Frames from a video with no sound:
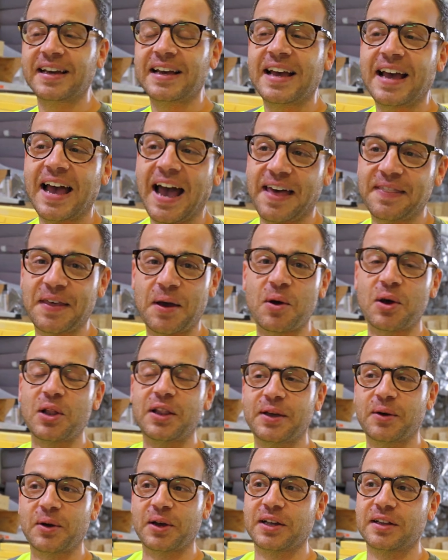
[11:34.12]
And they
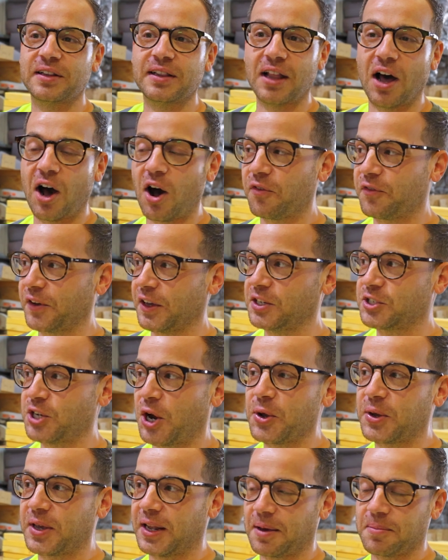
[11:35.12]
were laughing and
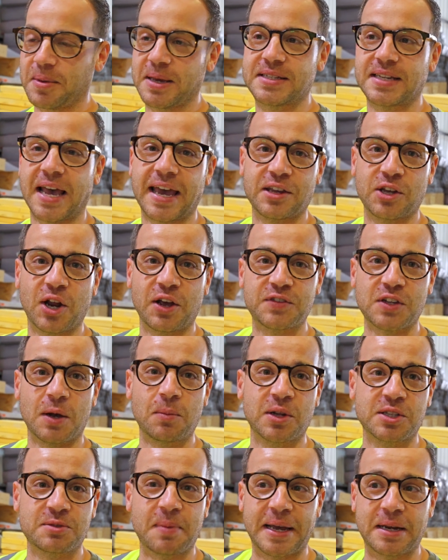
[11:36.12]
joking at me, saying, you know, if
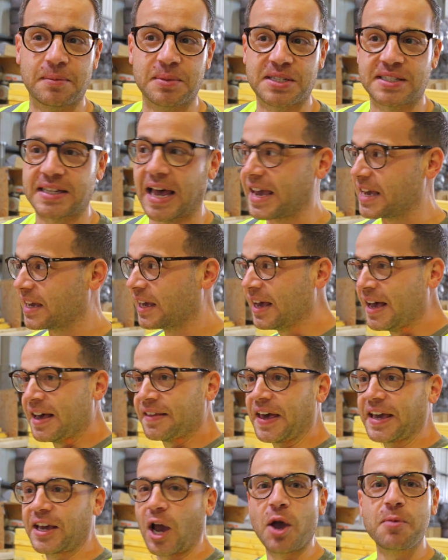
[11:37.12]
someone's made a mistake, they
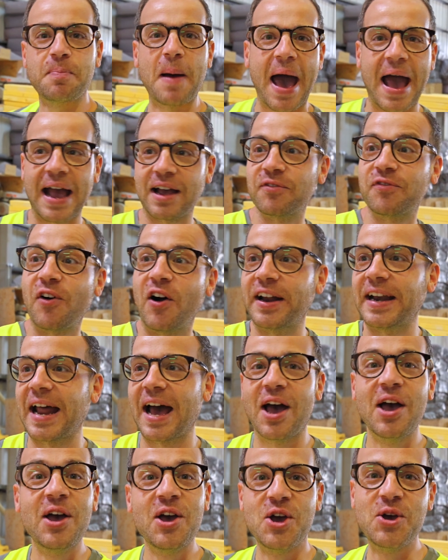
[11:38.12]
go back and find out
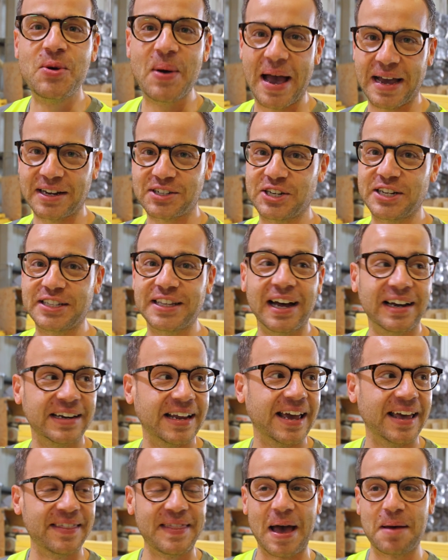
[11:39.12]
who actually done it,
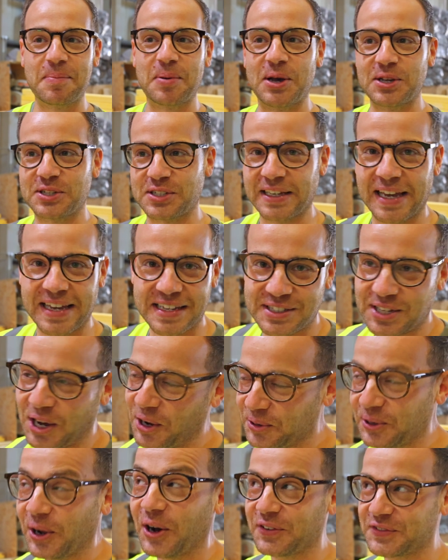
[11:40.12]
and that person gets
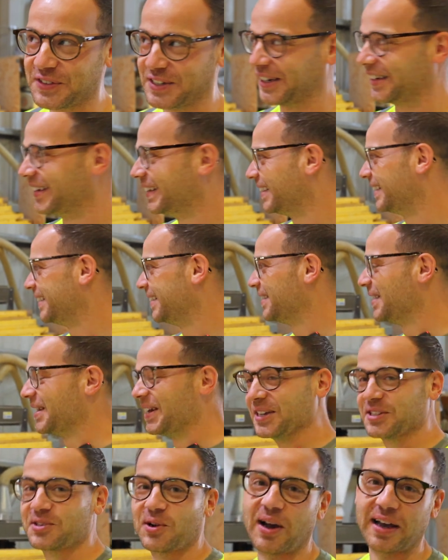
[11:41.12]
told off. So
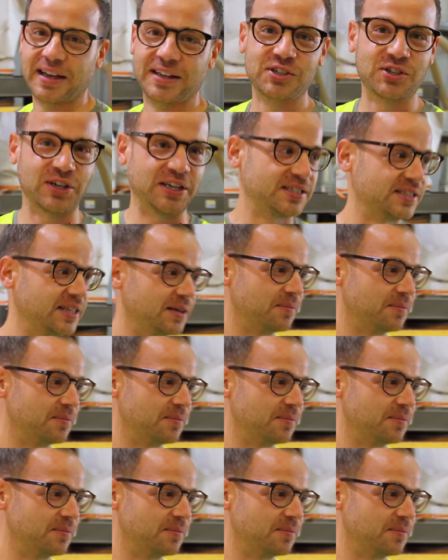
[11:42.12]
it's quite interesting.